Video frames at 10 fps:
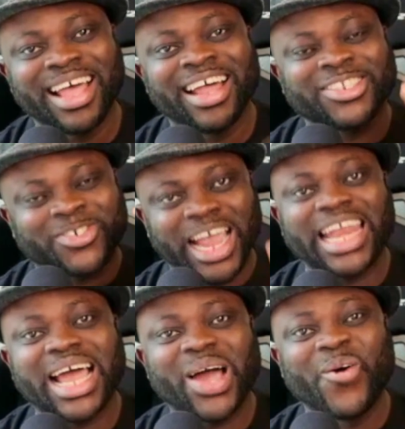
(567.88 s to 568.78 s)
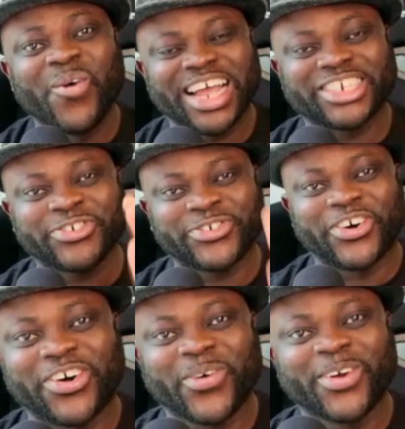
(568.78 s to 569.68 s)
Together, we are
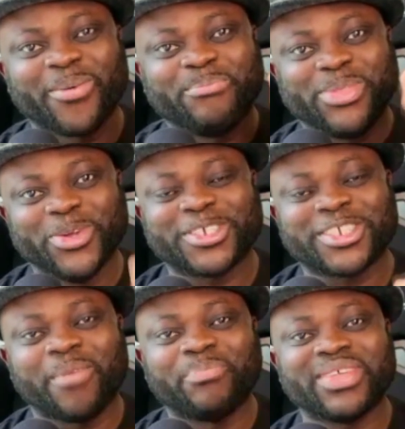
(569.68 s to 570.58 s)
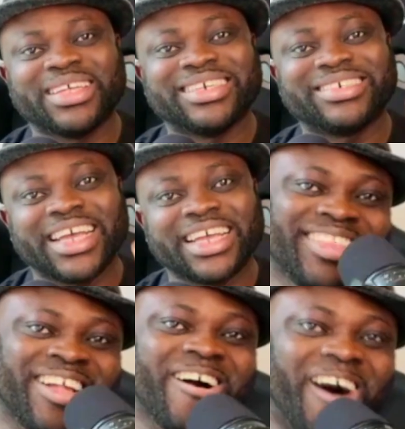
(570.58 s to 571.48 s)
strong. We're going to do something great.
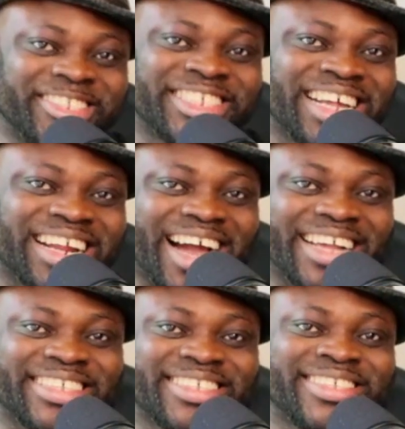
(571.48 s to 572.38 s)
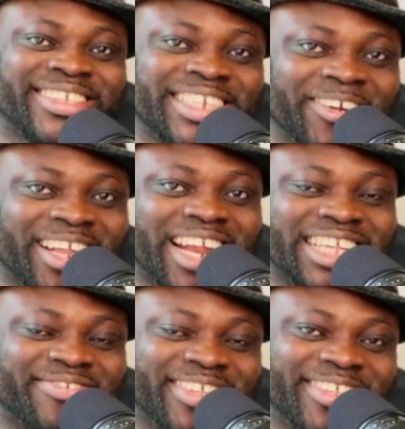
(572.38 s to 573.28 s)
Until then, guys, see you in the
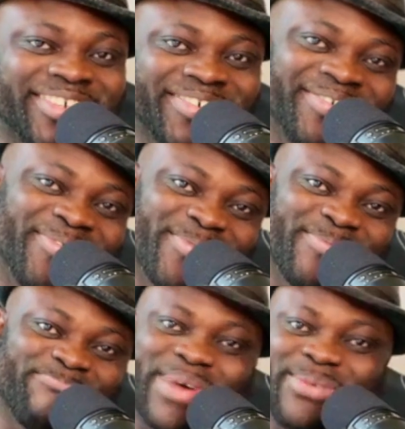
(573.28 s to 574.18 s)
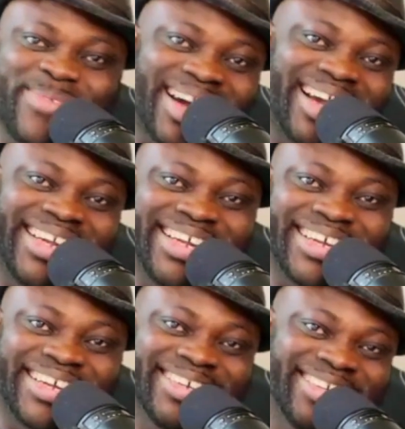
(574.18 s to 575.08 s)
next video. Bye-bye.